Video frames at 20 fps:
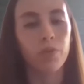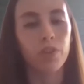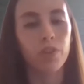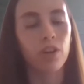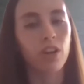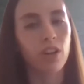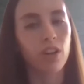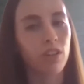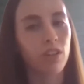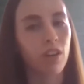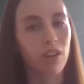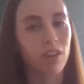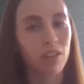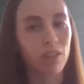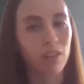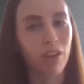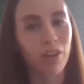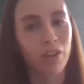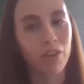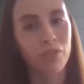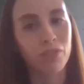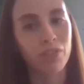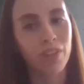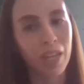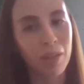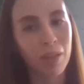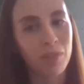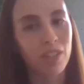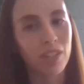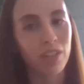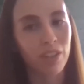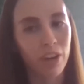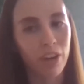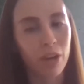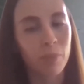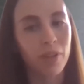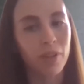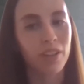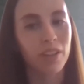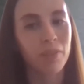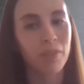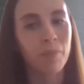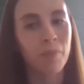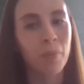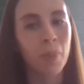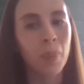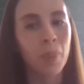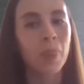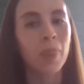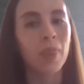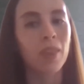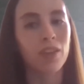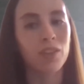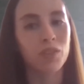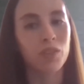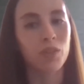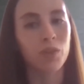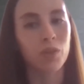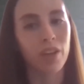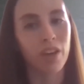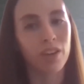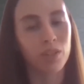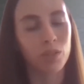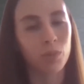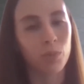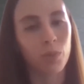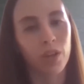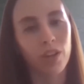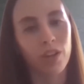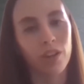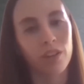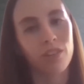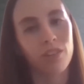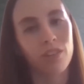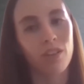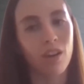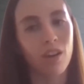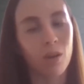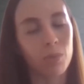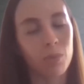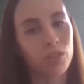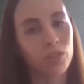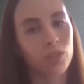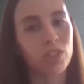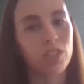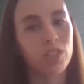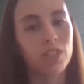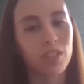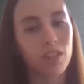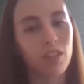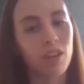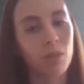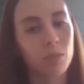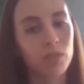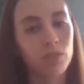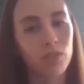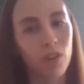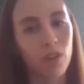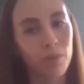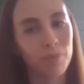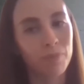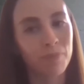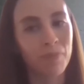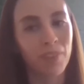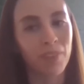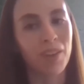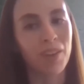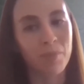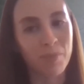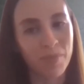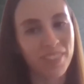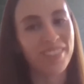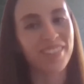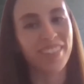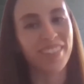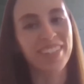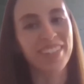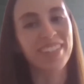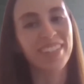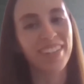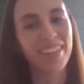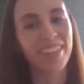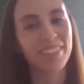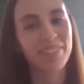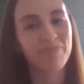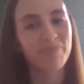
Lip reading: there are not a lot of games in Arabic. And so that is where our opportunity comes in, yeah.